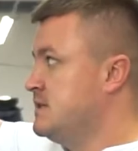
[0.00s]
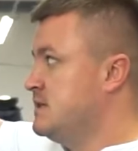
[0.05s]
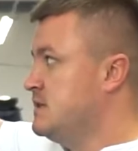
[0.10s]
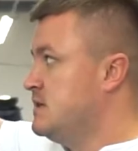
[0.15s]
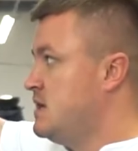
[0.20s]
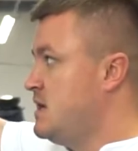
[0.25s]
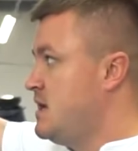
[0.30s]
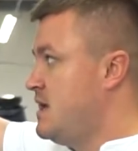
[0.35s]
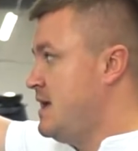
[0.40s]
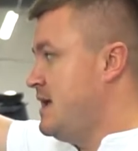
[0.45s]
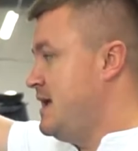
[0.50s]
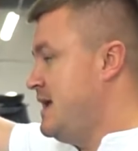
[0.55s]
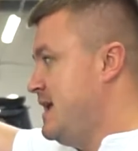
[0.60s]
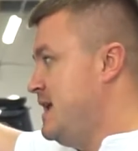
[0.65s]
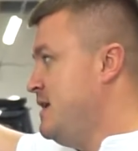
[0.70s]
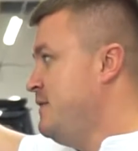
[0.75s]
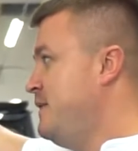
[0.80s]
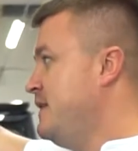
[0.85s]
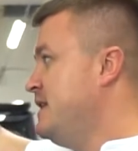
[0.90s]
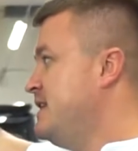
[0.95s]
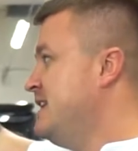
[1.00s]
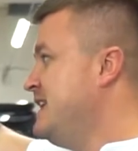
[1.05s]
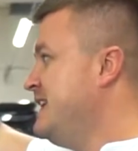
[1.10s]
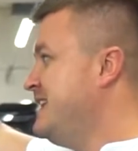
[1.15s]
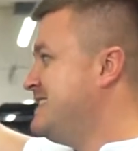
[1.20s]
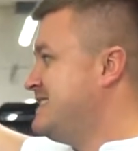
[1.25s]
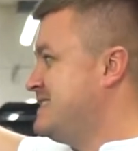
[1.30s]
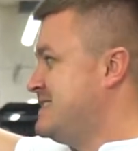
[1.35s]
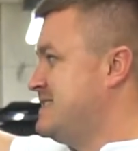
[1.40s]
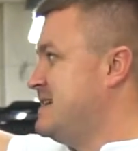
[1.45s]
it. If it
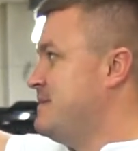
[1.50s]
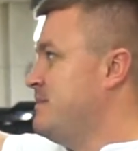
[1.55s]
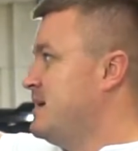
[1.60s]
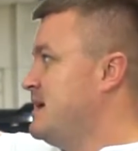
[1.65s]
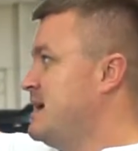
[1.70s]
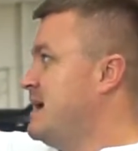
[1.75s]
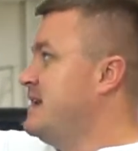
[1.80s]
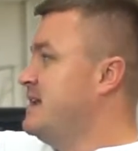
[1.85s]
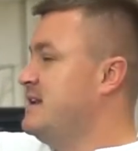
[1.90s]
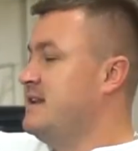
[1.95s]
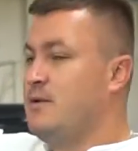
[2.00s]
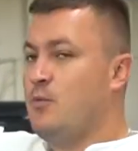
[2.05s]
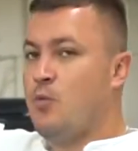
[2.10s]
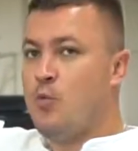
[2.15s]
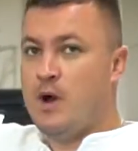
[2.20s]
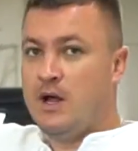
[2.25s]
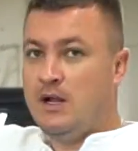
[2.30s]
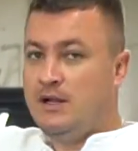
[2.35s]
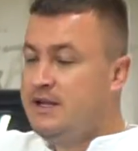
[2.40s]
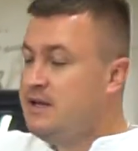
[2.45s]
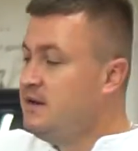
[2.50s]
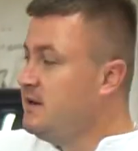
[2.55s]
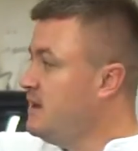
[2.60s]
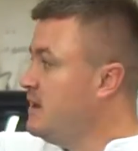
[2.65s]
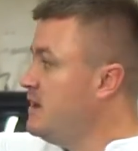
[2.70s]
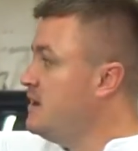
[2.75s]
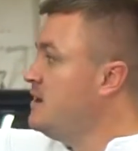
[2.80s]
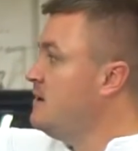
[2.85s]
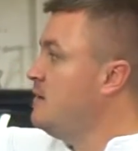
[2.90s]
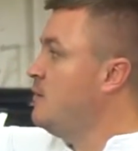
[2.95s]
needs some cutting and welding
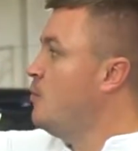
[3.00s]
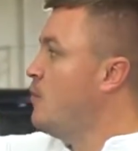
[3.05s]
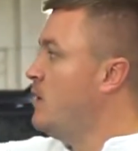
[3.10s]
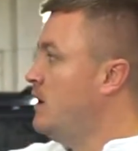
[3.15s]
there,